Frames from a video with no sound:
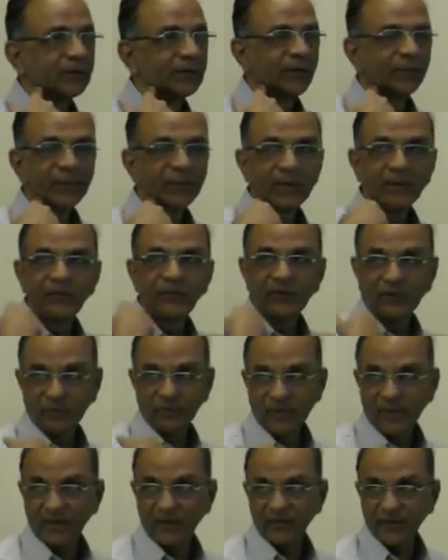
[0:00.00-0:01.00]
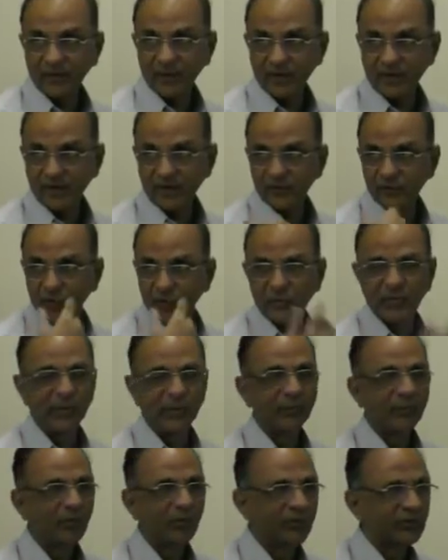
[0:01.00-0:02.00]
sometimes subclavian lines.
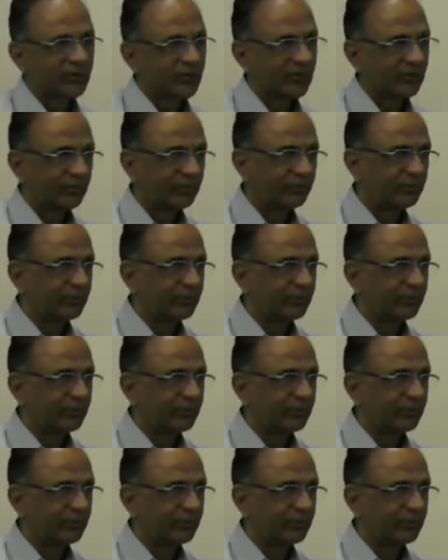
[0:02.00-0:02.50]
Nobody puts a,